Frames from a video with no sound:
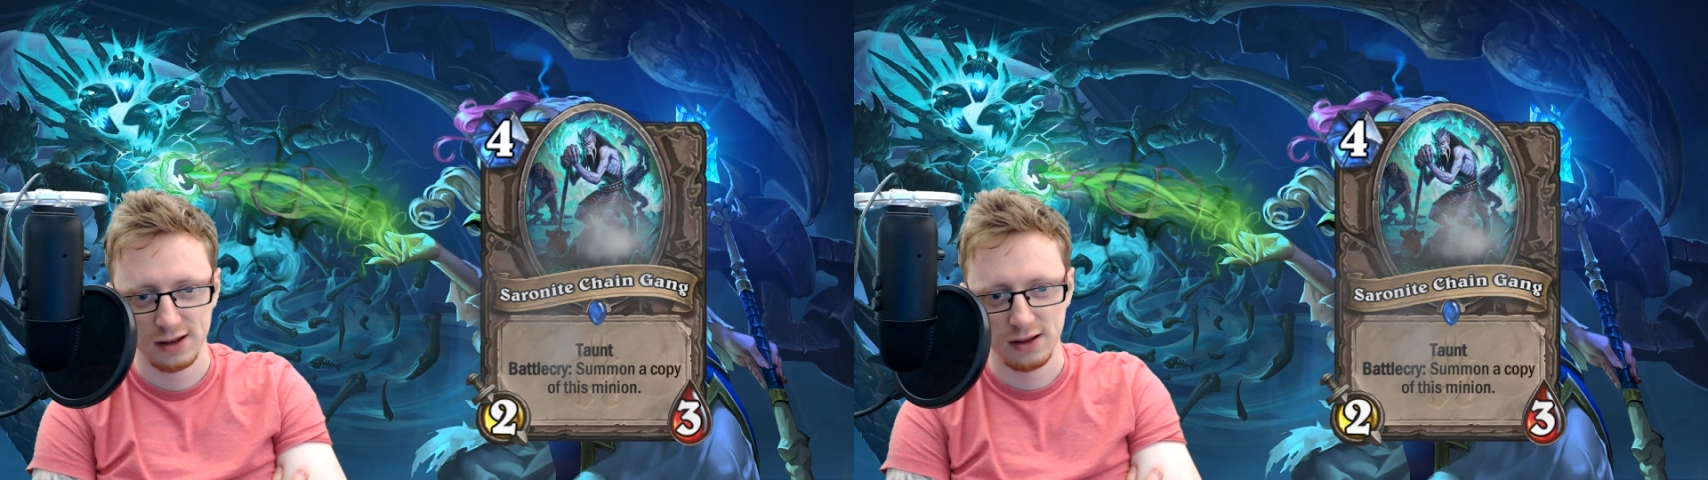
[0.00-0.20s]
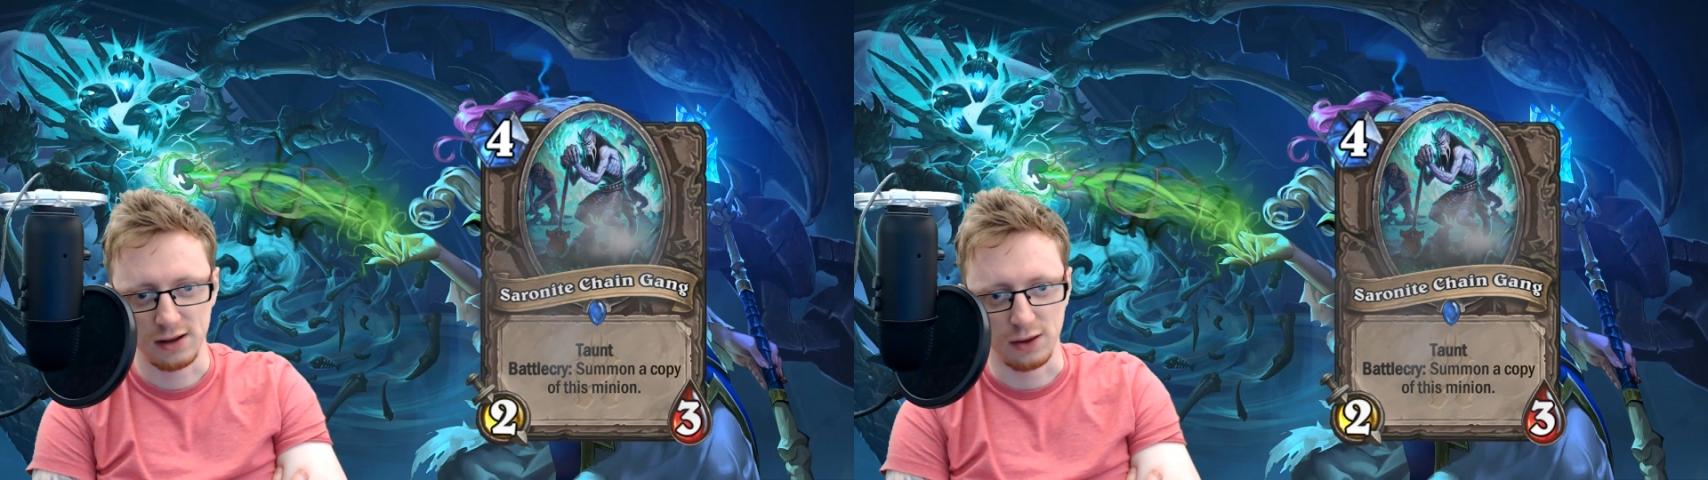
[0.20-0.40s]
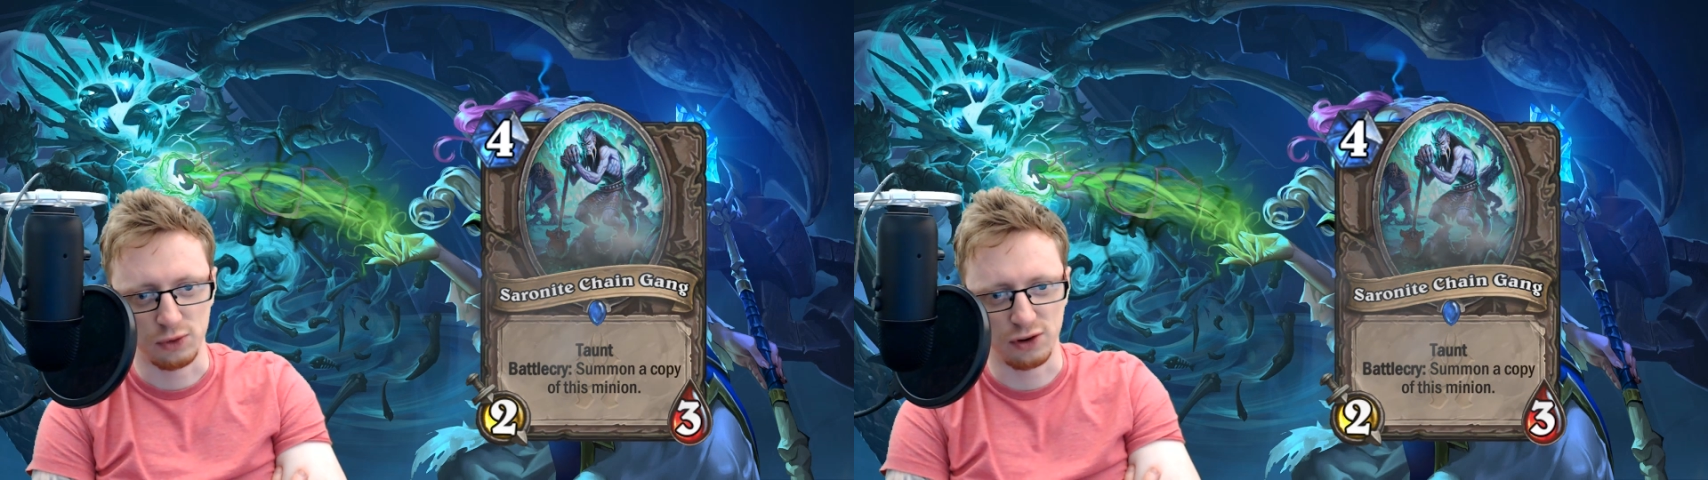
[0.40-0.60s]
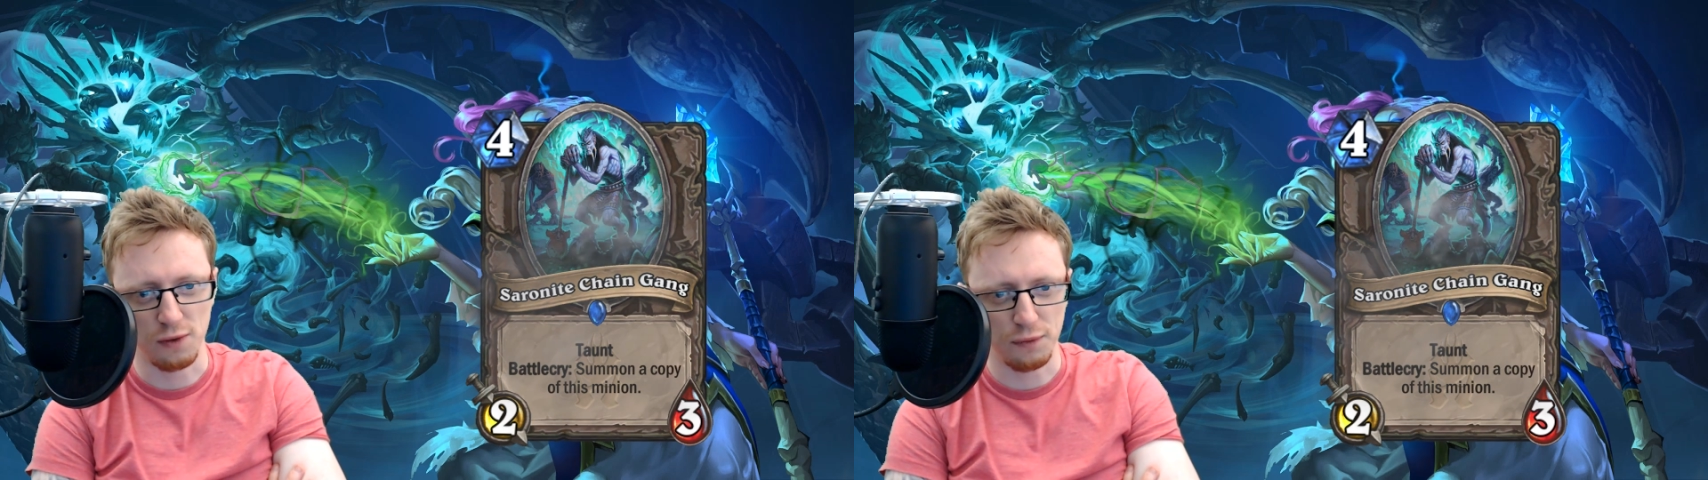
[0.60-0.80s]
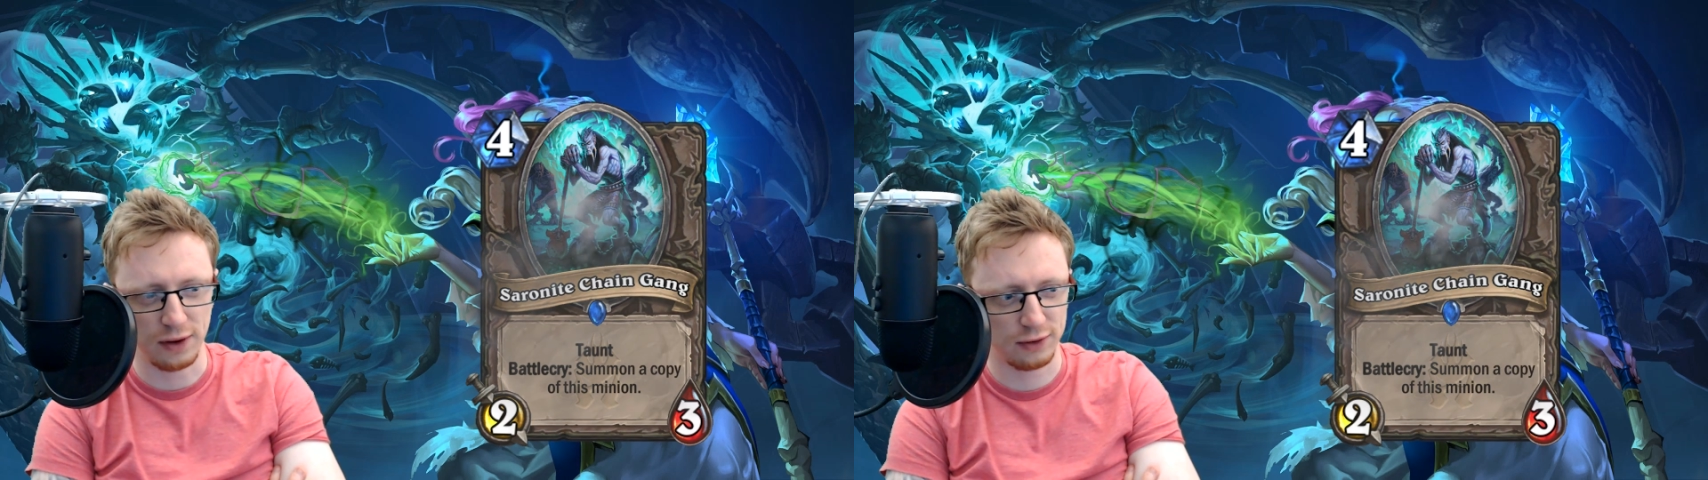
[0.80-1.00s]
which I don't
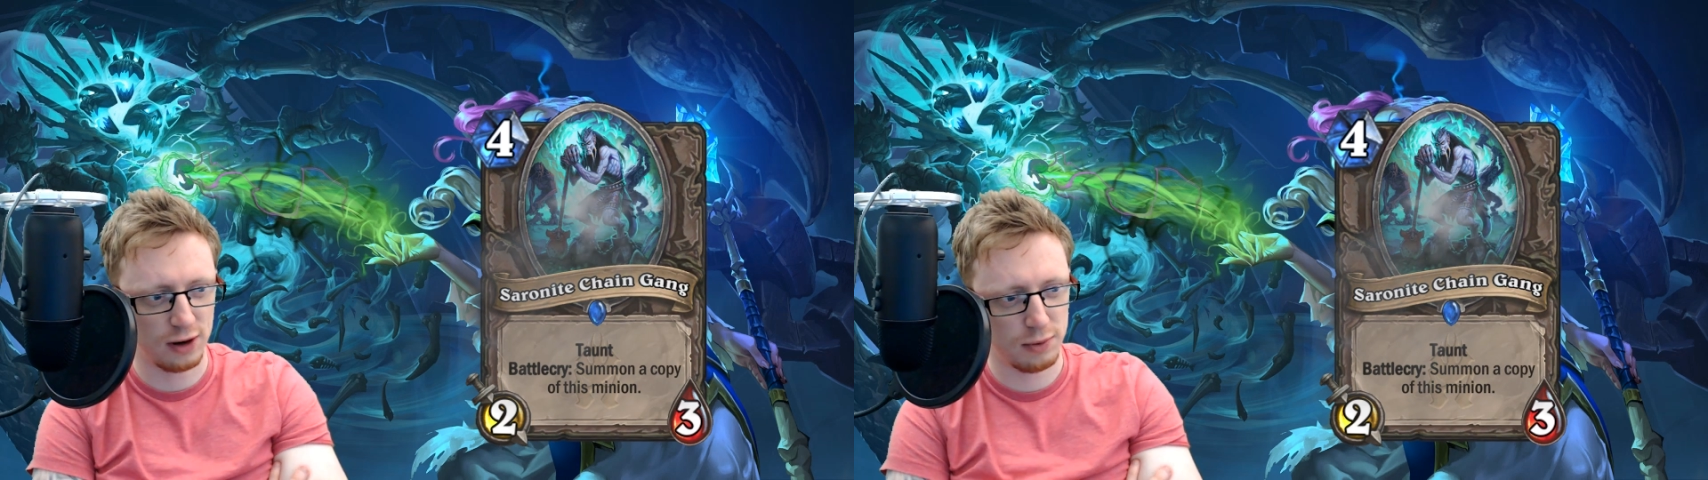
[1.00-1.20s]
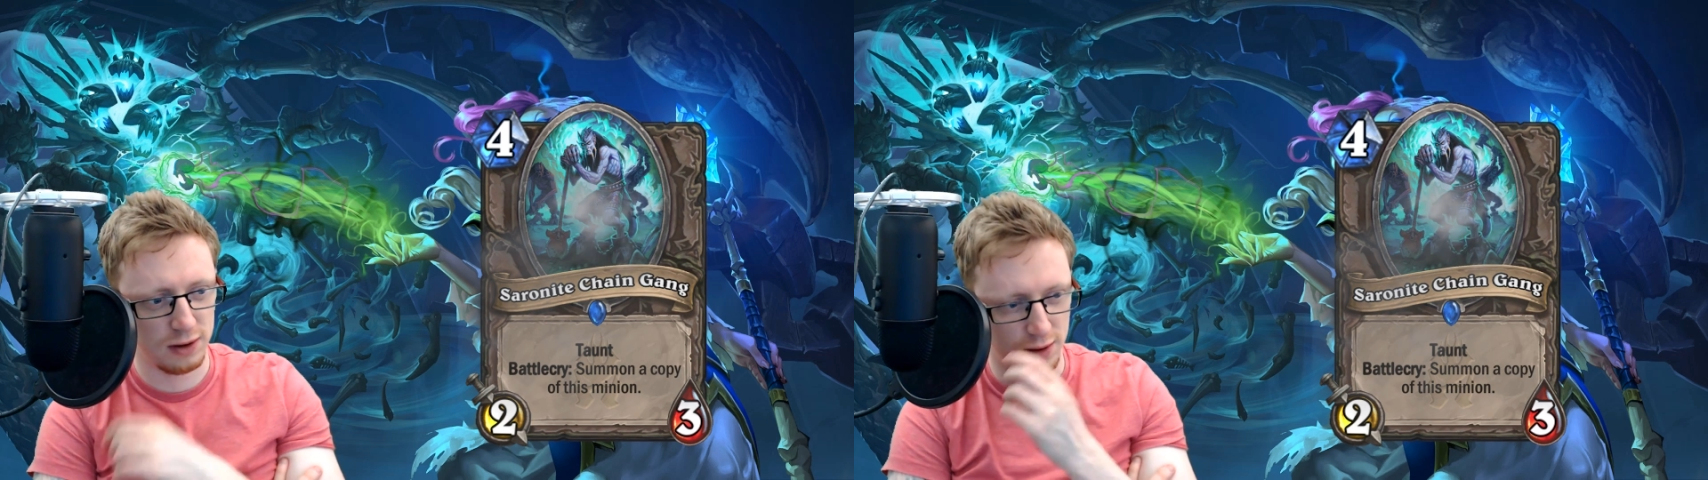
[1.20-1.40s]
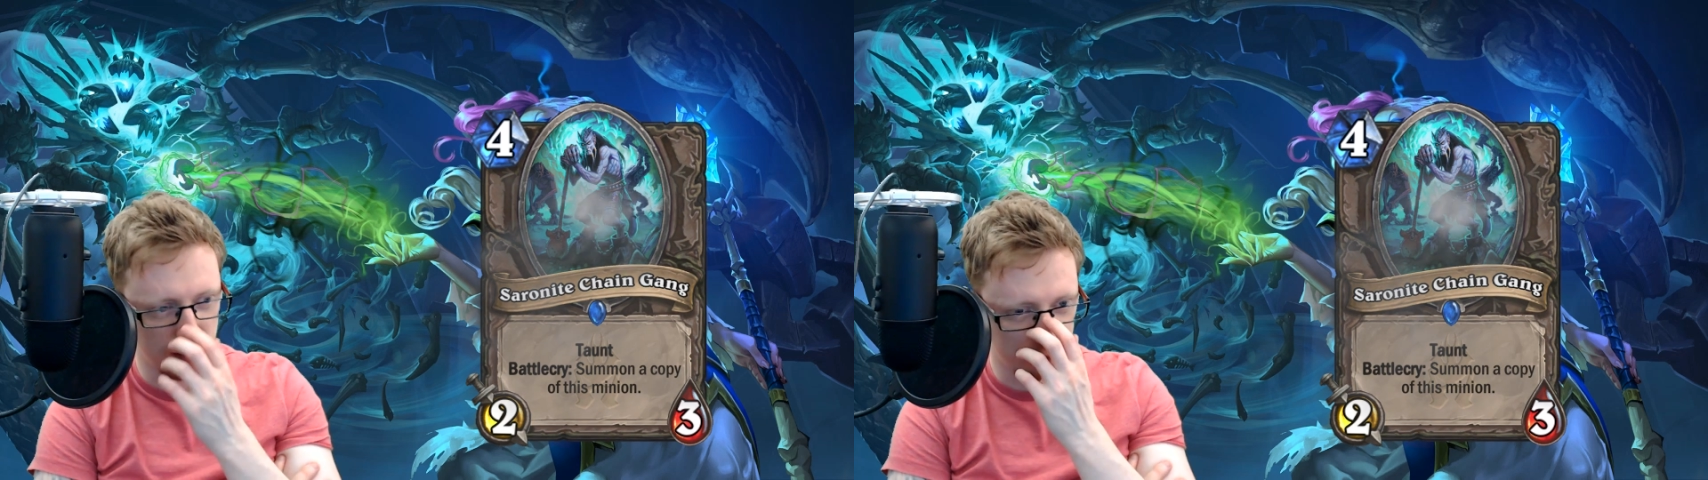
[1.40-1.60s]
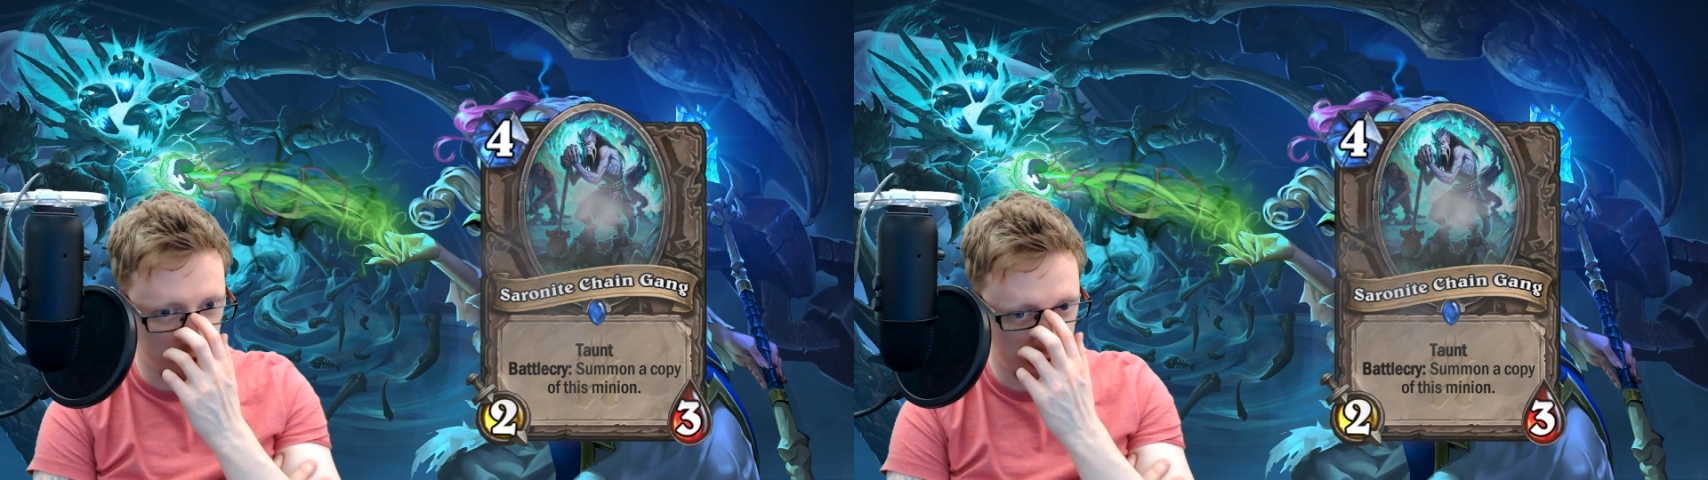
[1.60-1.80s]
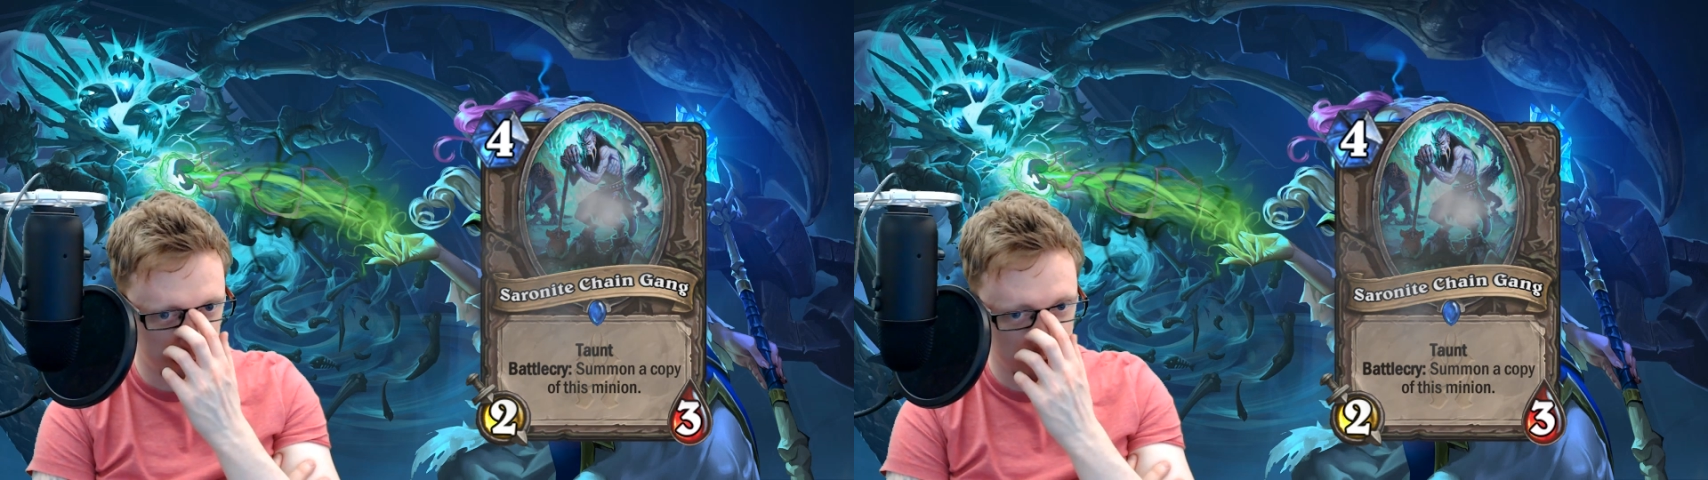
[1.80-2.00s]
think is going to be a
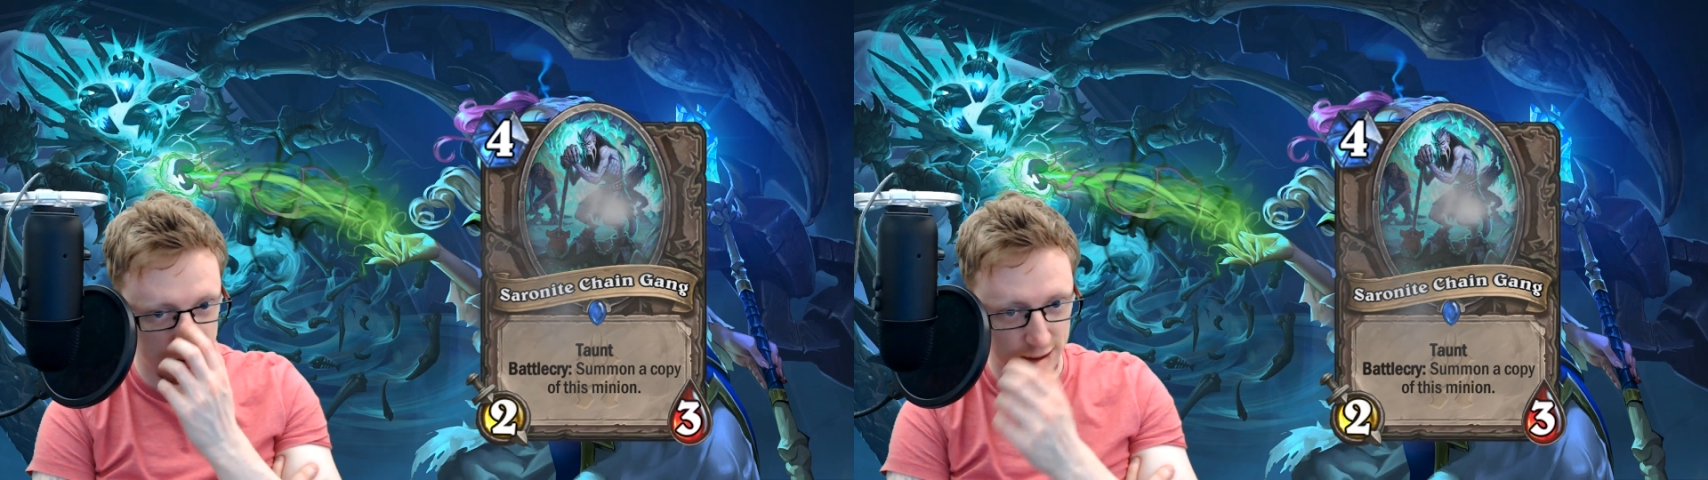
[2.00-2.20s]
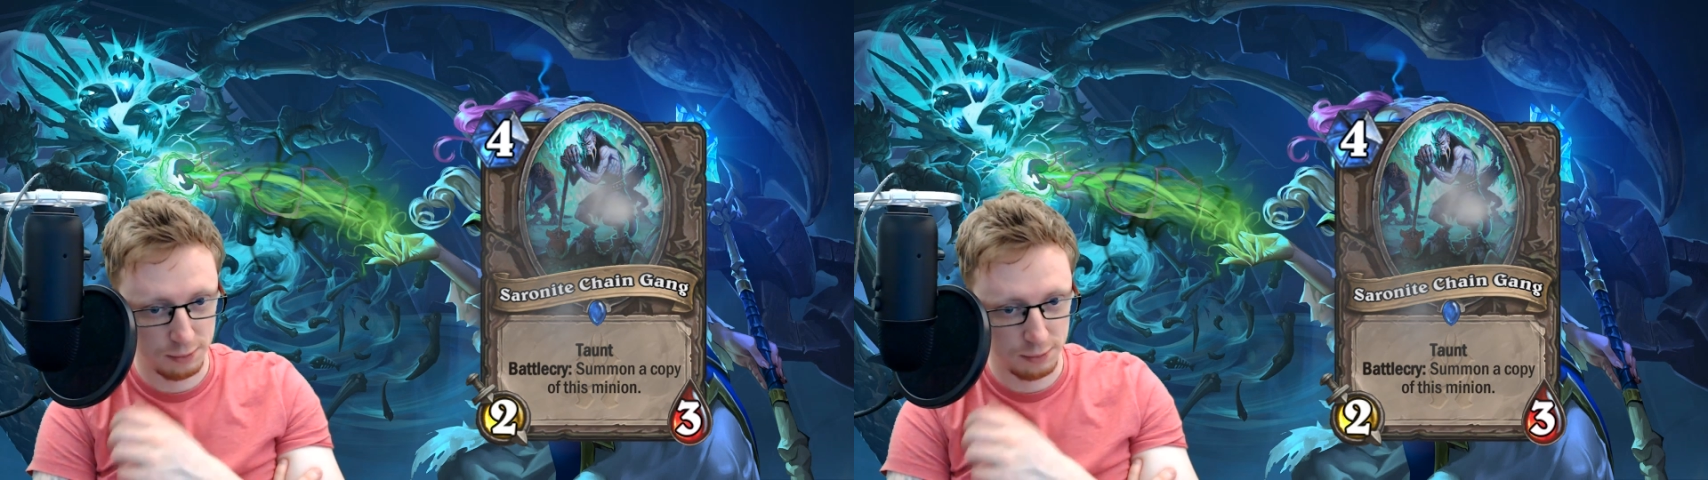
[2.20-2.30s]
viable deck,